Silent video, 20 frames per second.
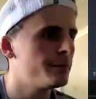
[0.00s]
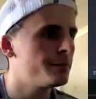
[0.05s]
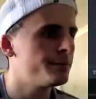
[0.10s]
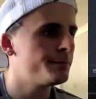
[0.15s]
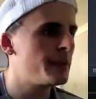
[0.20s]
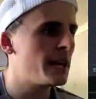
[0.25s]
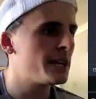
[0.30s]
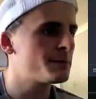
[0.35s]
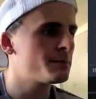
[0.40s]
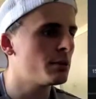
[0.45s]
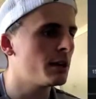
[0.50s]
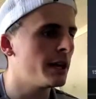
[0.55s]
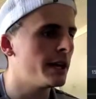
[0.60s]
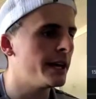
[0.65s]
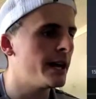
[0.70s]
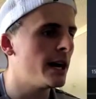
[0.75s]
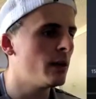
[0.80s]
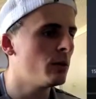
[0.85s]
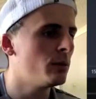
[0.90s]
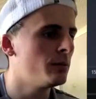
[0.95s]
That's playing
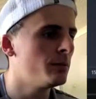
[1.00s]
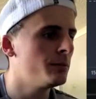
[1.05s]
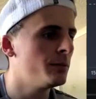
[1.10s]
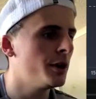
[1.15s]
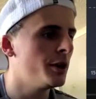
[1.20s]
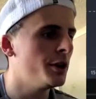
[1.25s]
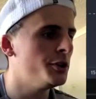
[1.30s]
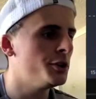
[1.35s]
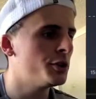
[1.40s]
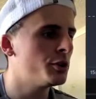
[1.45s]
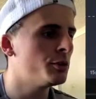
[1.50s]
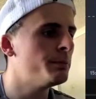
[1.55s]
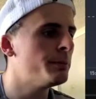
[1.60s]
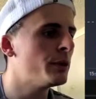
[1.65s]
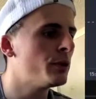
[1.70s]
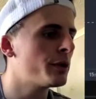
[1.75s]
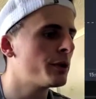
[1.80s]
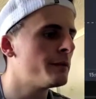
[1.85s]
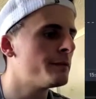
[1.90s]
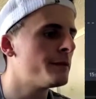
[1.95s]
out, and you could be
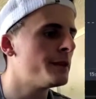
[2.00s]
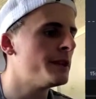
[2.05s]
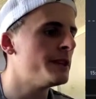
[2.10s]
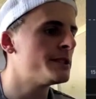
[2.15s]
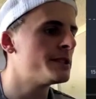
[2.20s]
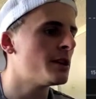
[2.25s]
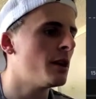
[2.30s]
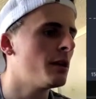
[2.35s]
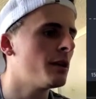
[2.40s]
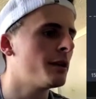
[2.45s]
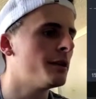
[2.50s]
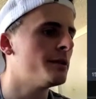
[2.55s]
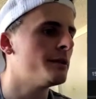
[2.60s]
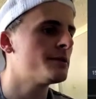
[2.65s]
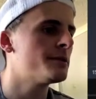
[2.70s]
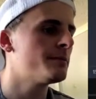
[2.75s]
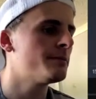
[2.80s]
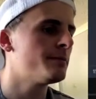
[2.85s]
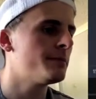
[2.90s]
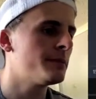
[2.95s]
looking for these
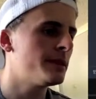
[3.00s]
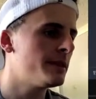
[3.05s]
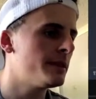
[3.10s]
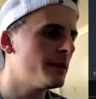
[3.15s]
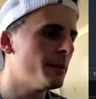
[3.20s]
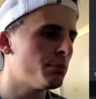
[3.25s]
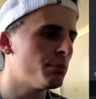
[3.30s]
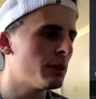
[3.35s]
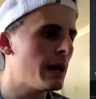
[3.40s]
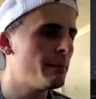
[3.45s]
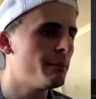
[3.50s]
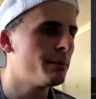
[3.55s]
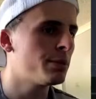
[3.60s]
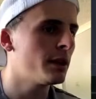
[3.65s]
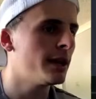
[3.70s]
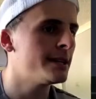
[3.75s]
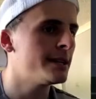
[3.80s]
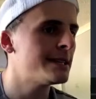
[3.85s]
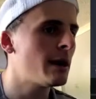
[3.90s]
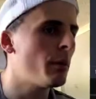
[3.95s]
targets. The plan
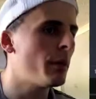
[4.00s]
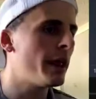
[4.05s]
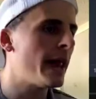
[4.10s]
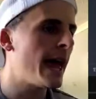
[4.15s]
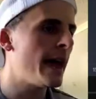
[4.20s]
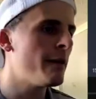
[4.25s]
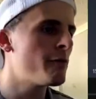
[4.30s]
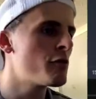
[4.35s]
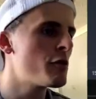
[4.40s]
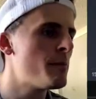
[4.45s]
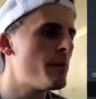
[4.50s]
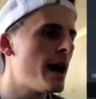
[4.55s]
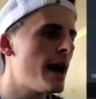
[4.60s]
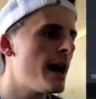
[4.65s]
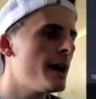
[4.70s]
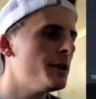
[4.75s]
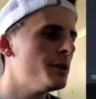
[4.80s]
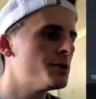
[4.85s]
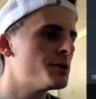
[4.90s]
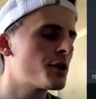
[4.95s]
plays out on every pair
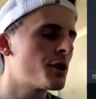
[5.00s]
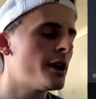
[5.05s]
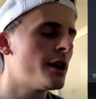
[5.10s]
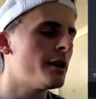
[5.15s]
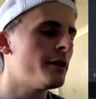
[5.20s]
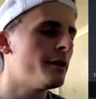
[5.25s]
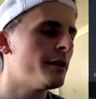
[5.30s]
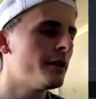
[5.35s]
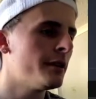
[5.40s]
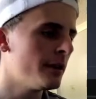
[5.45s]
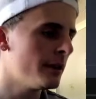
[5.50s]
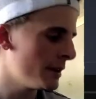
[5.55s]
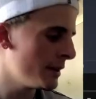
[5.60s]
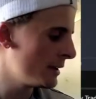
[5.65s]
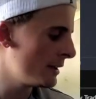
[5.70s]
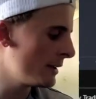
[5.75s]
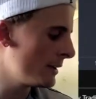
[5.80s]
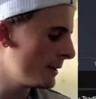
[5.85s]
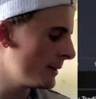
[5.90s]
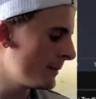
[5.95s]
you trade.
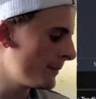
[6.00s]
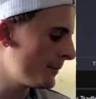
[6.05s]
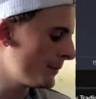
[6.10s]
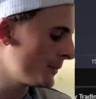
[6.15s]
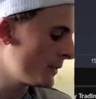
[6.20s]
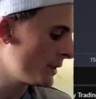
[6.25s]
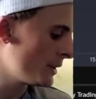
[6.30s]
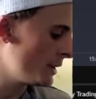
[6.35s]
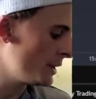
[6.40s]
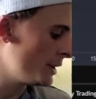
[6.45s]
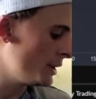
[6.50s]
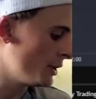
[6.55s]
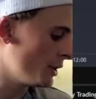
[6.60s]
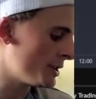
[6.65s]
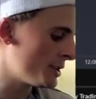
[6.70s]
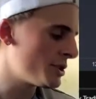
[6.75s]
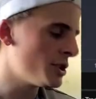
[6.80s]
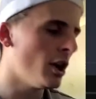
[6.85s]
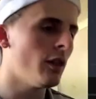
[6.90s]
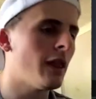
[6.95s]
You know,
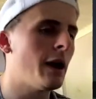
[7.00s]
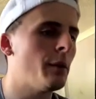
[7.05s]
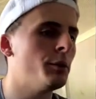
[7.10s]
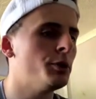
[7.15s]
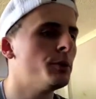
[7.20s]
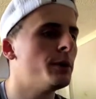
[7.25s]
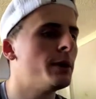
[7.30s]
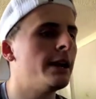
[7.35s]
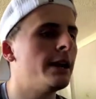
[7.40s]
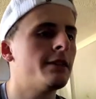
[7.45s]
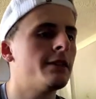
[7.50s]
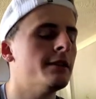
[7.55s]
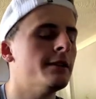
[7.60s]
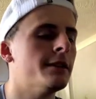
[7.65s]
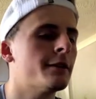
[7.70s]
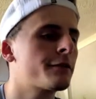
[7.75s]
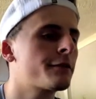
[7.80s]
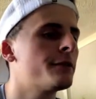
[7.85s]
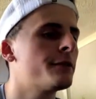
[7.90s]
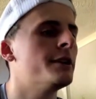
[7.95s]
it's not like we're doing anything
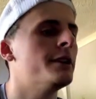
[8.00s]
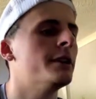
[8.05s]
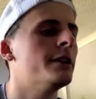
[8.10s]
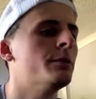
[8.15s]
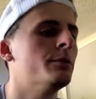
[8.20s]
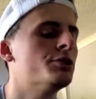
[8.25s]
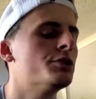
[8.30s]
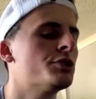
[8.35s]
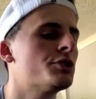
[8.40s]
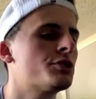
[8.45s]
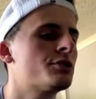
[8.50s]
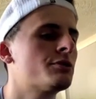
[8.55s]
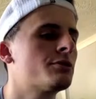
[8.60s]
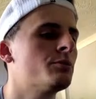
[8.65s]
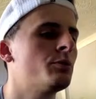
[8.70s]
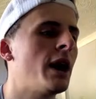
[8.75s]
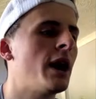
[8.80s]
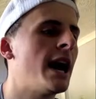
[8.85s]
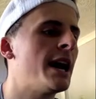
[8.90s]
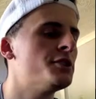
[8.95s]
different here.
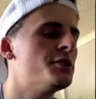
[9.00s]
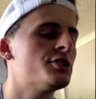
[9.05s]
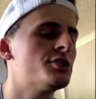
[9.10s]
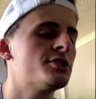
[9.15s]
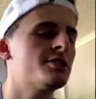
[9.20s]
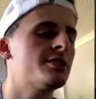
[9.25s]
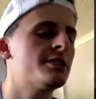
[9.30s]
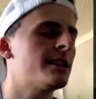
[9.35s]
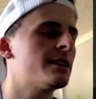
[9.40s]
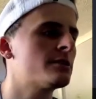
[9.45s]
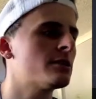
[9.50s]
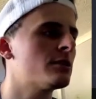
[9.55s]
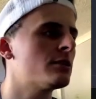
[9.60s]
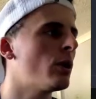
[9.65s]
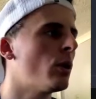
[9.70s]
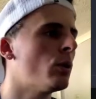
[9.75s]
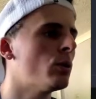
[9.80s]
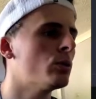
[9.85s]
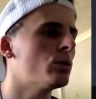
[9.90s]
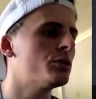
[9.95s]
I just stick to
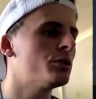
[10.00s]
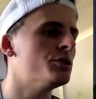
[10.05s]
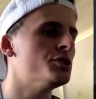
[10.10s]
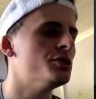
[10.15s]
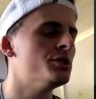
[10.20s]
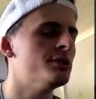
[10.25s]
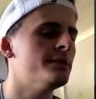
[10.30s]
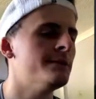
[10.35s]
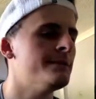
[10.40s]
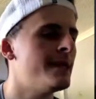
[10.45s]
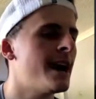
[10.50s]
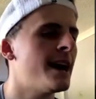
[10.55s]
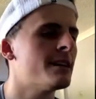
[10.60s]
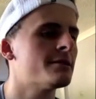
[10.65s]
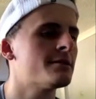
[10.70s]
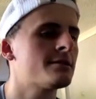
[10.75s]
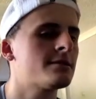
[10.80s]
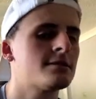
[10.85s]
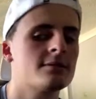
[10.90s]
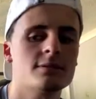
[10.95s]
gold and
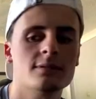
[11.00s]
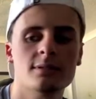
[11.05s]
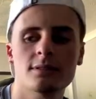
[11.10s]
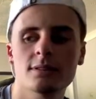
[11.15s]
NAS.